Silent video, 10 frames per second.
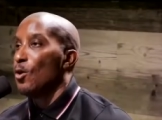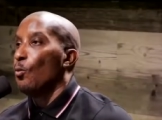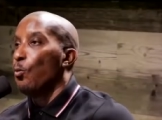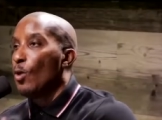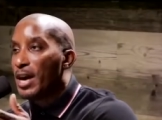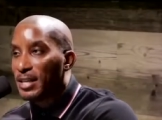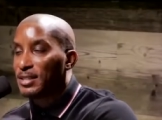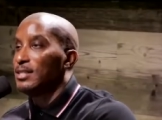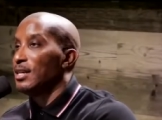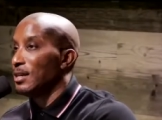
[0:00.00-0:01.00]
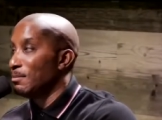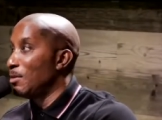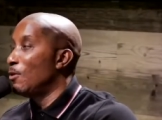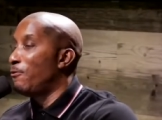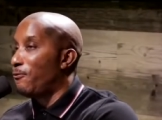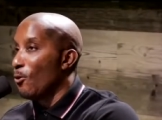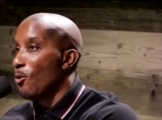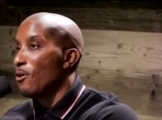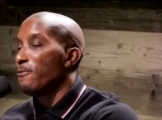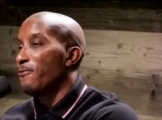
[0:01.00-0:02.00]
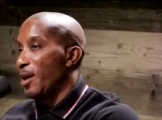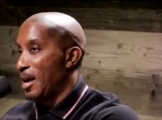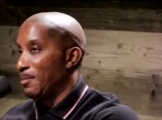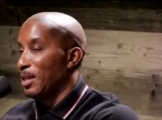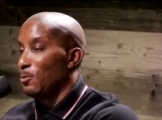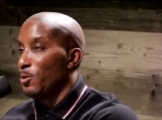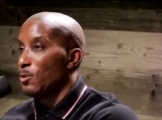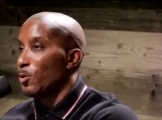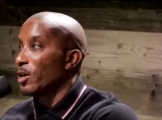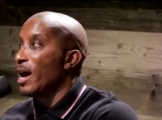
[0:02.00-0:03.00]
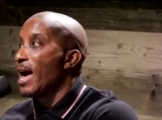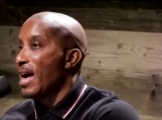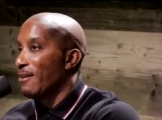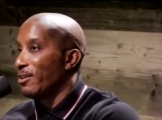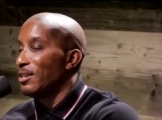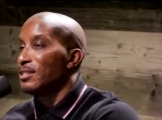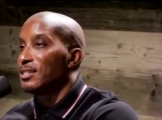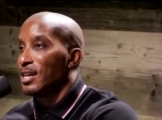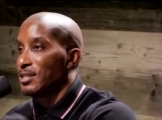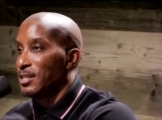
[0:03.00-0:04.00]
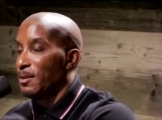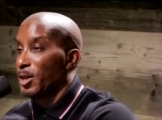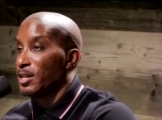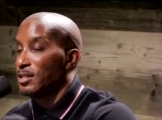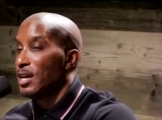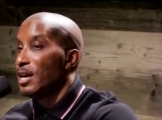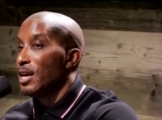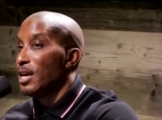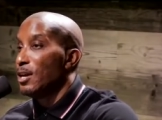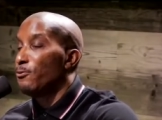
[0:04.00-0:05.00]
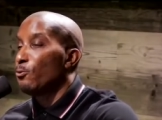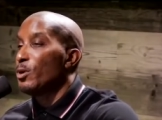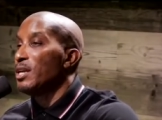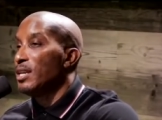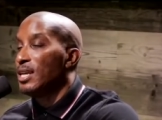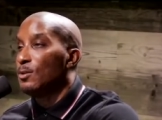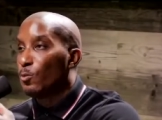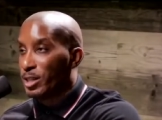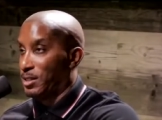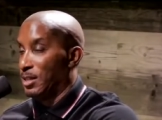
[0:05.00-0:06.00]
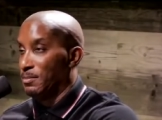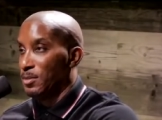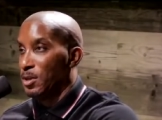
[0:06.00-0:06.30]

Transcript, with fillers: wisdom for family. We're, we're going to have a discussion there because if we need wisdom